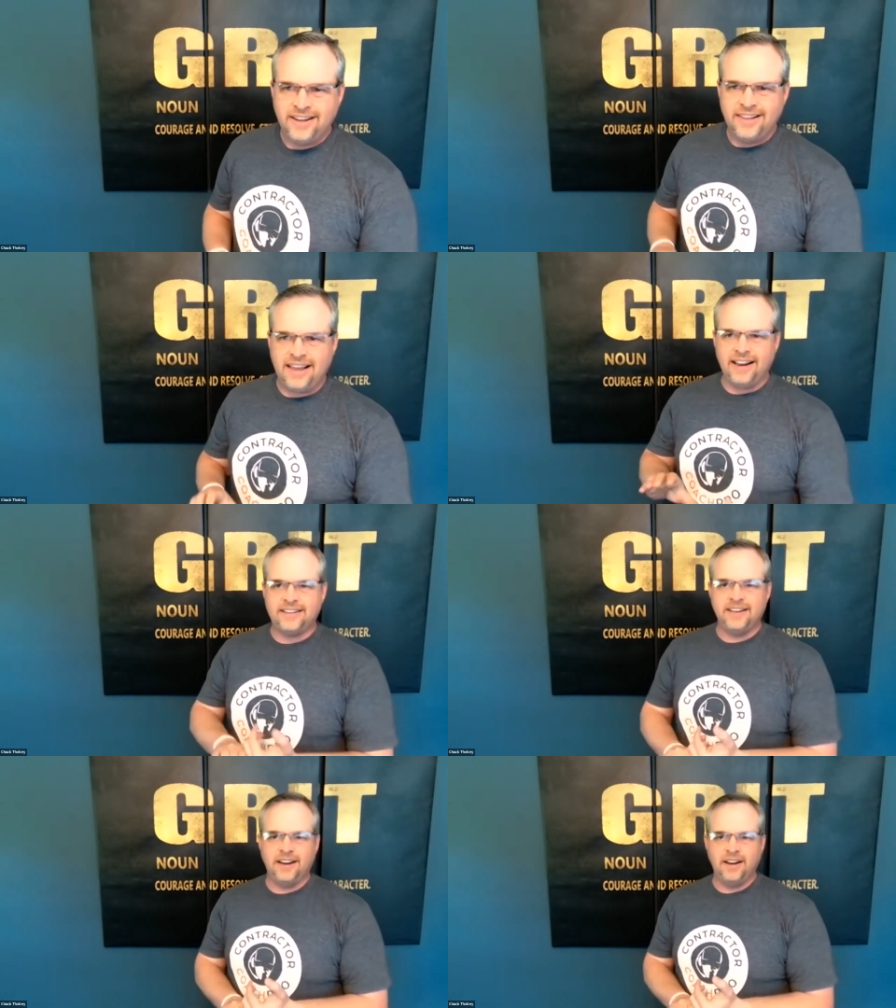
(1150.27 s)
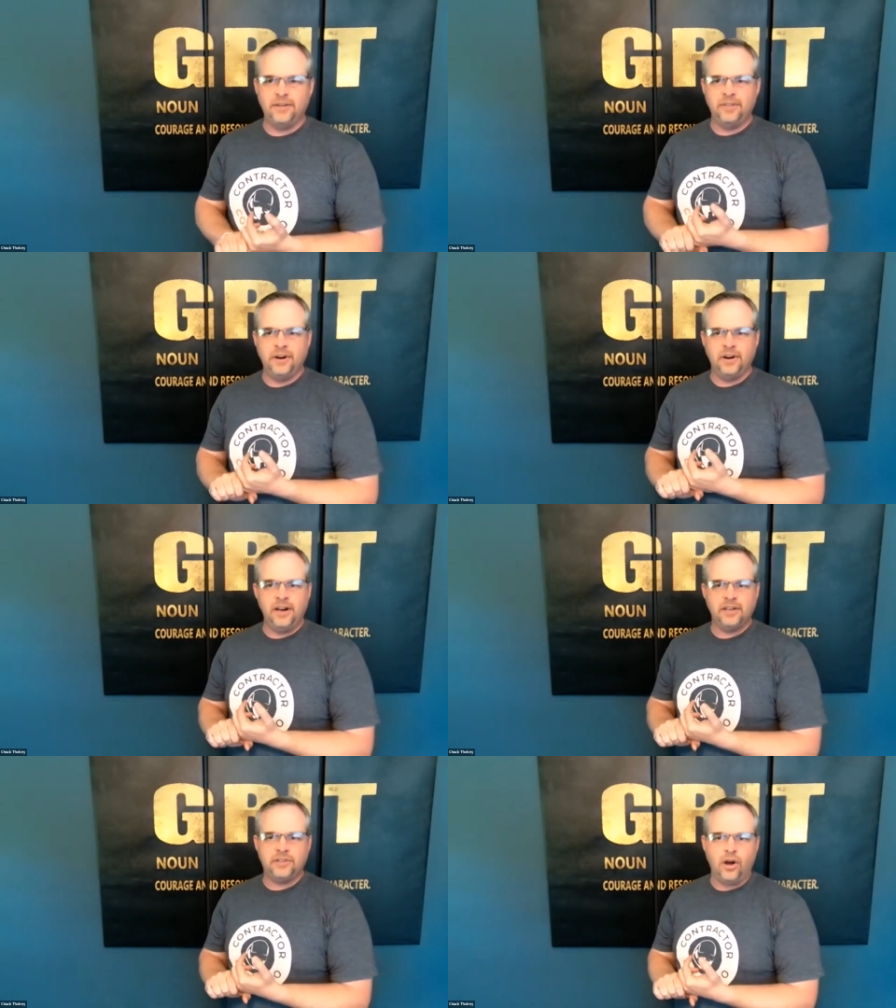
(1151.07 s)
that they're
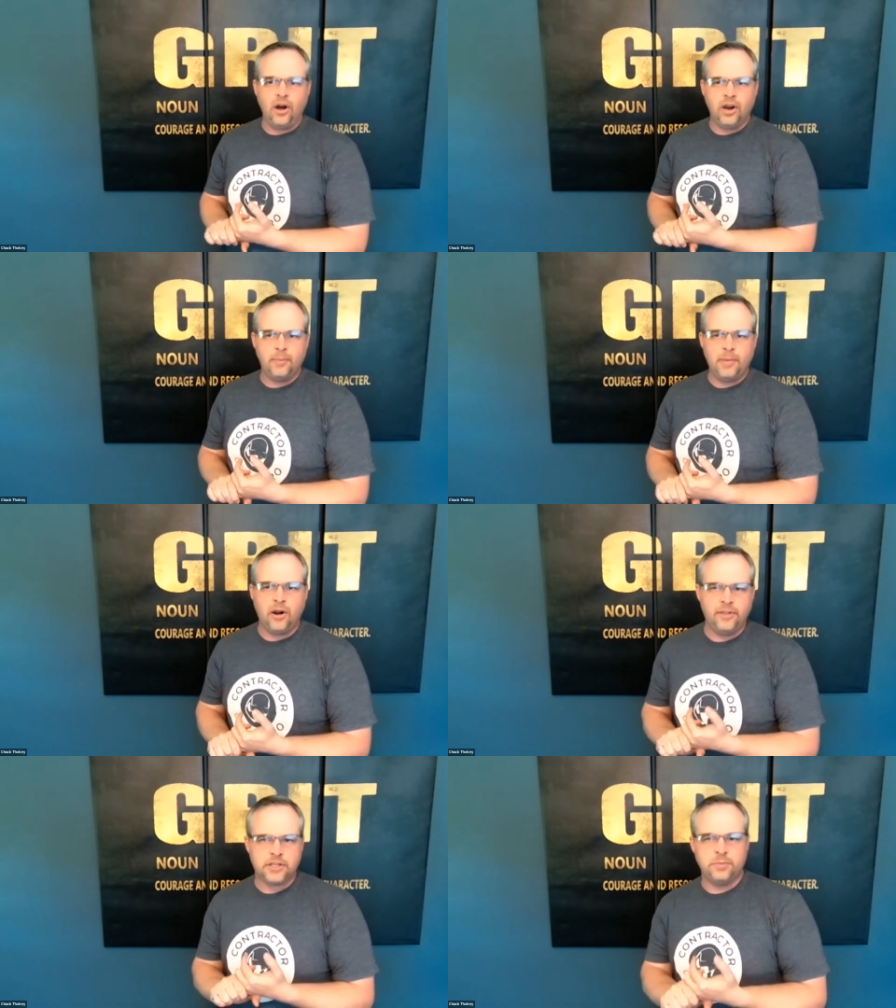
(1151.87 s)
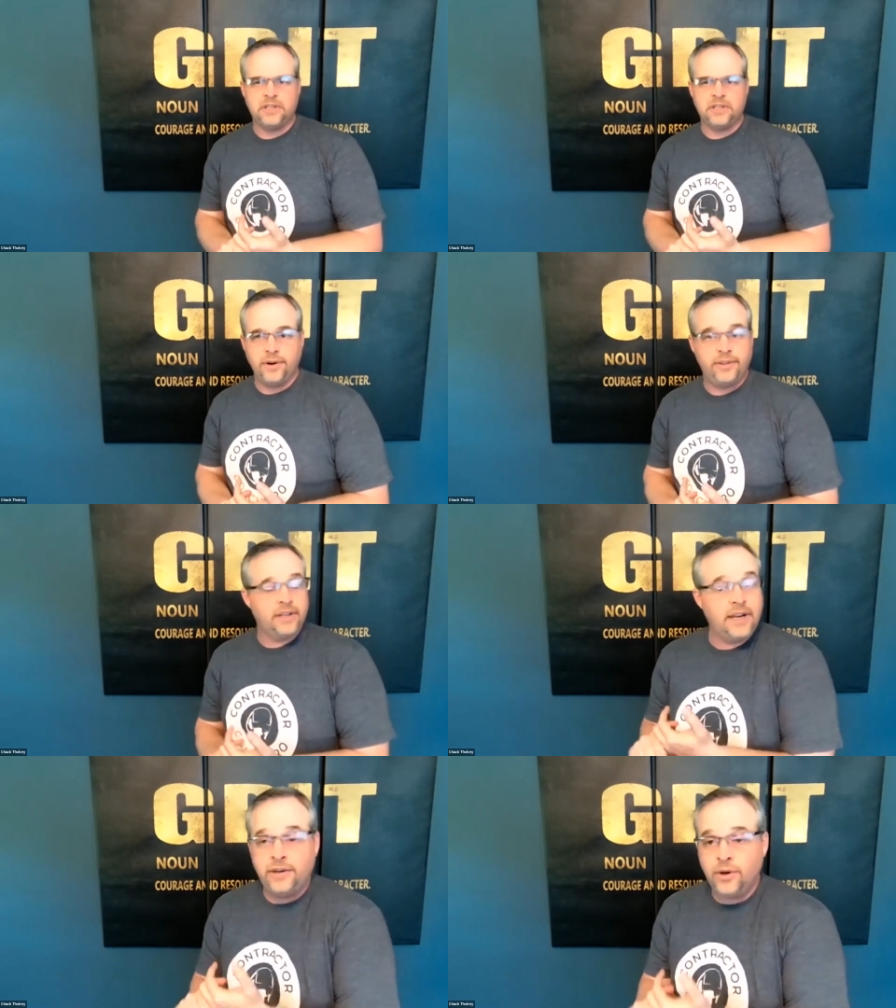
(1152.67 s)
going to talk about all this material
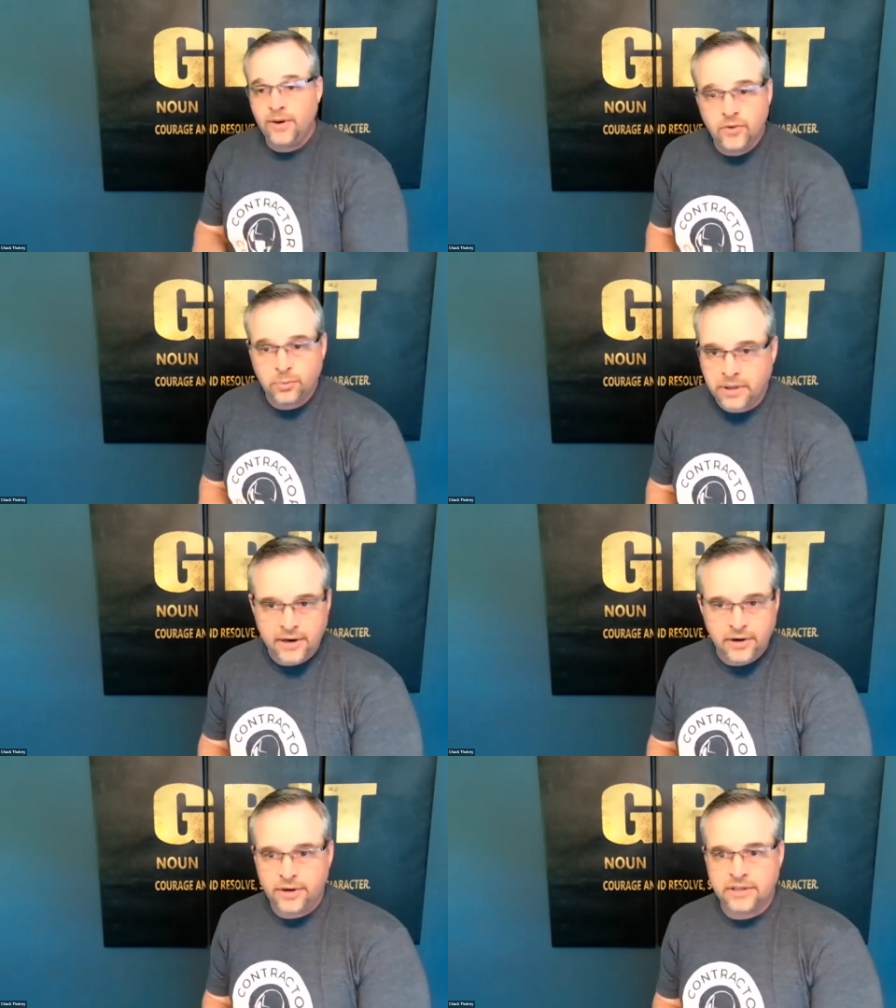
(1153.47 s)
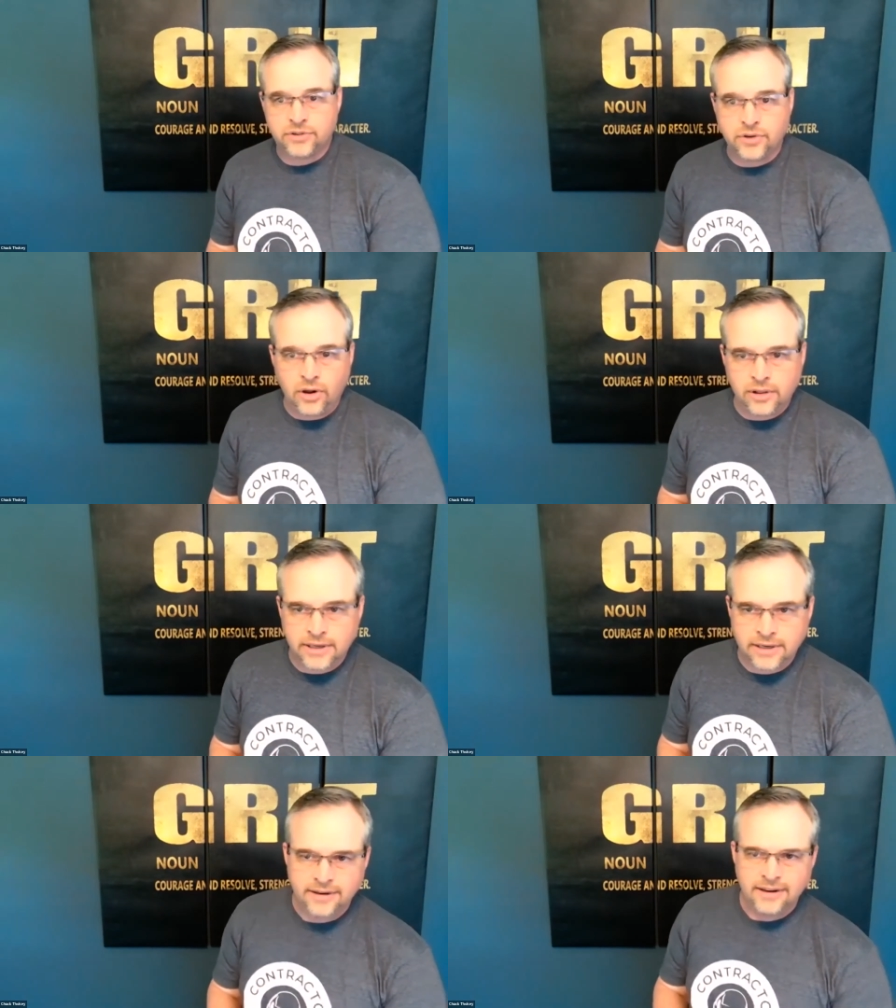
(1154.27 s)
that they don't even plan on
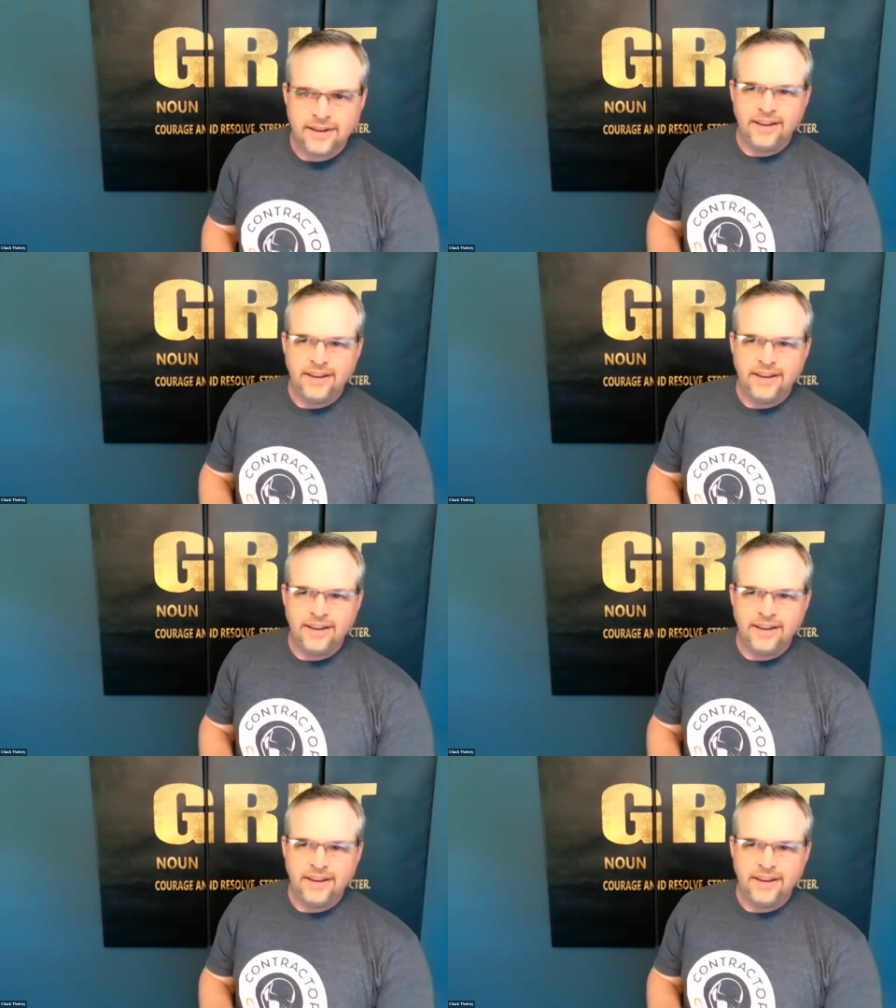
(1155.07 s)
installing.